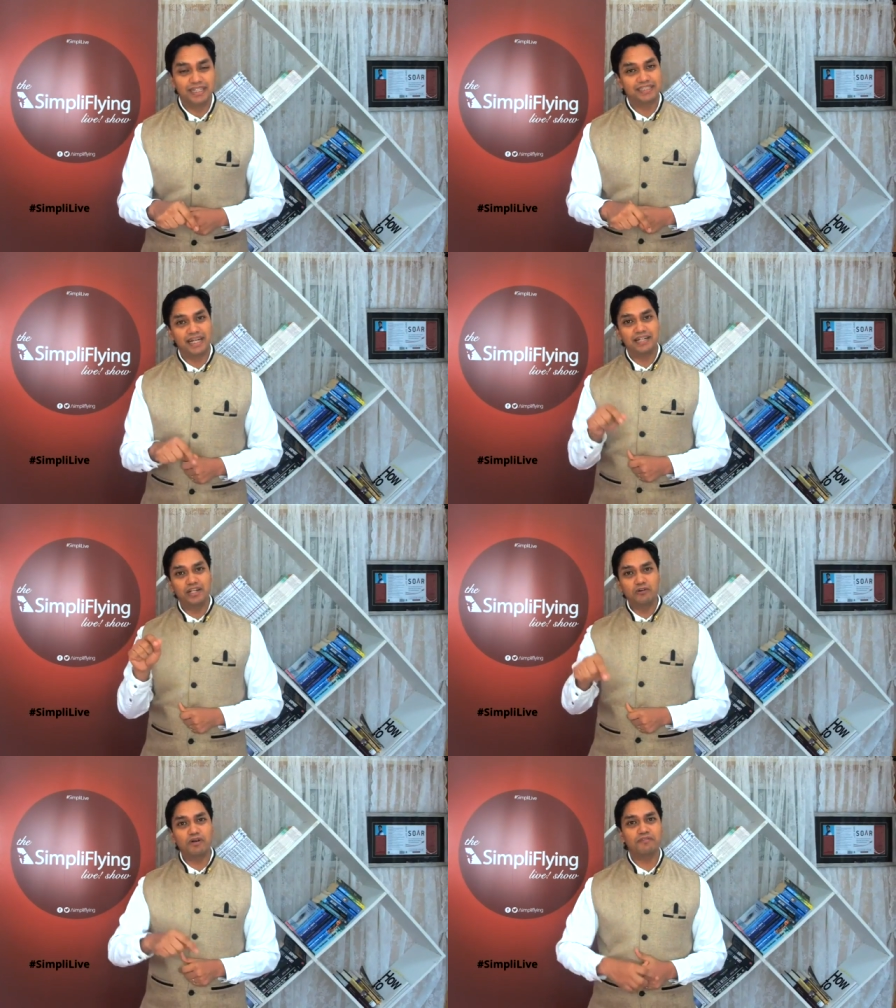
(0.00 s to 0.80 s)
they said,
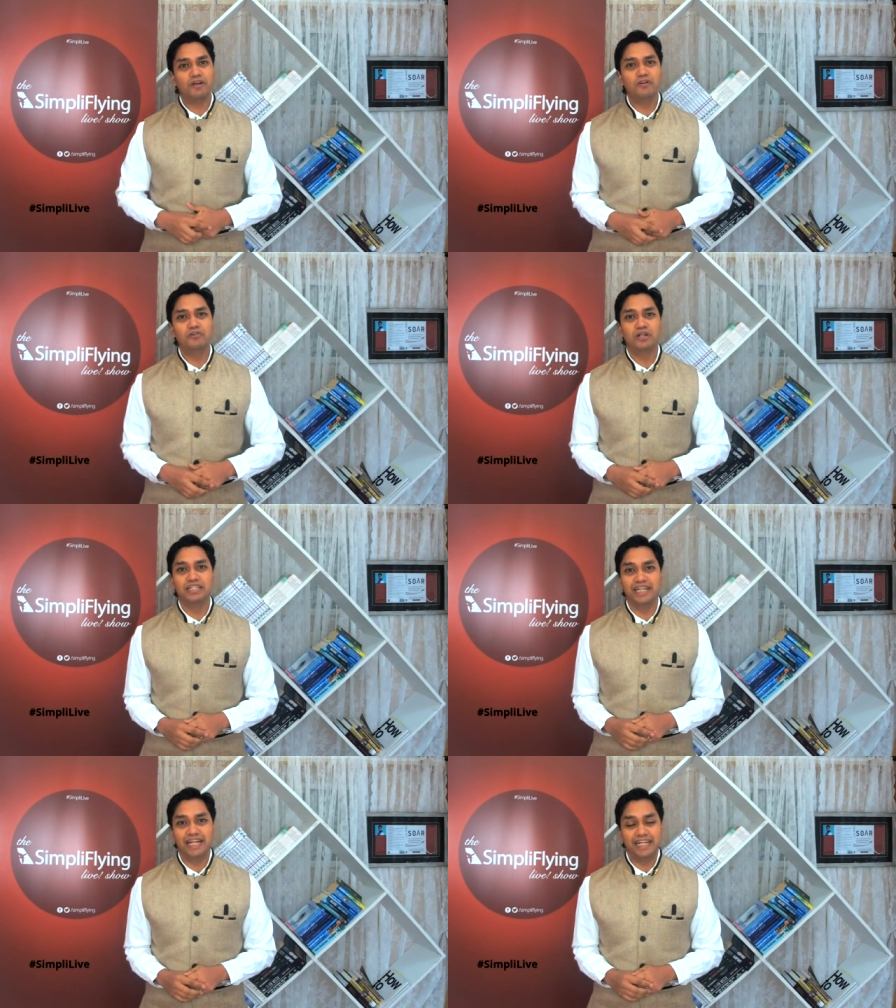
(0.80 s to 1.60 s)
you know what, we're going to do
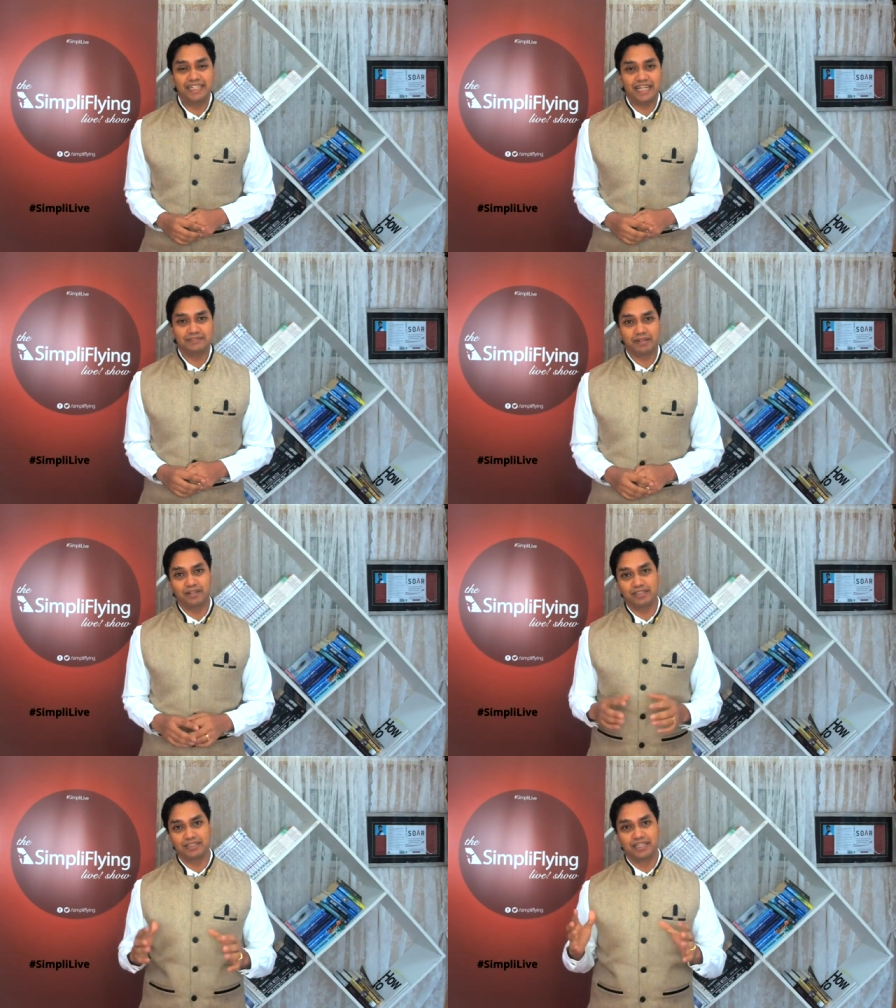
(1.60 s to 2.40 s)
a DNA test
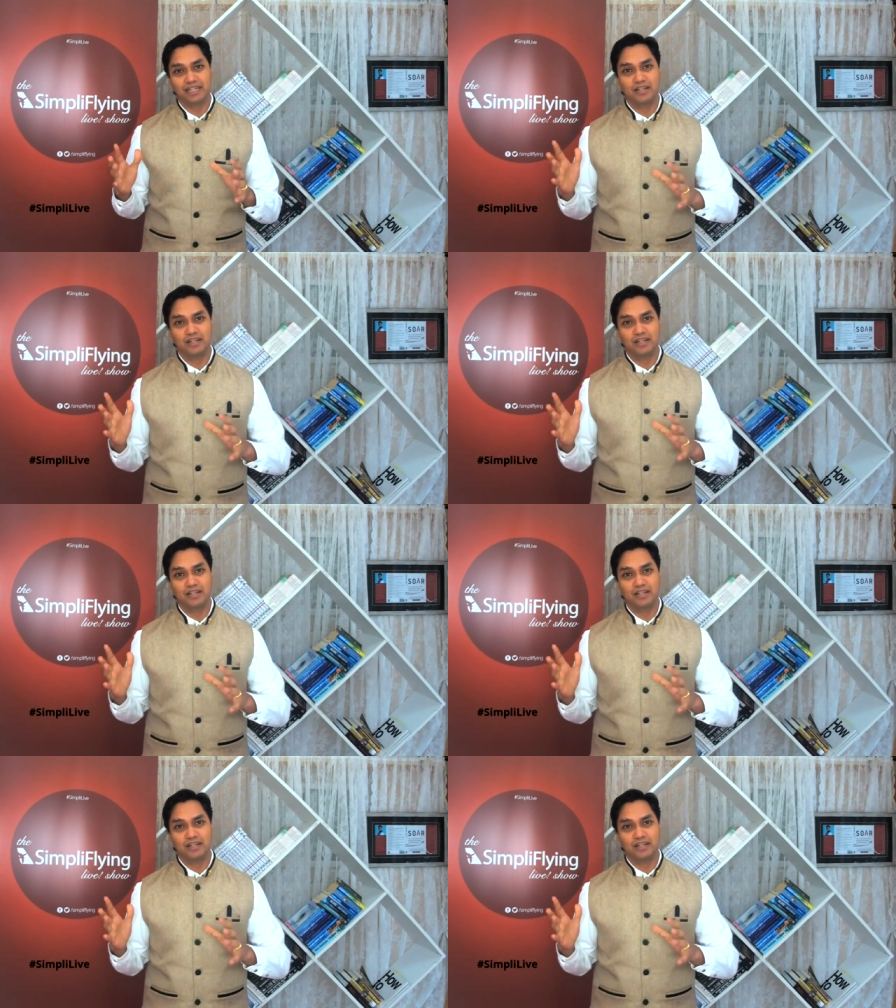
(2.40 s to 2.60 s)
because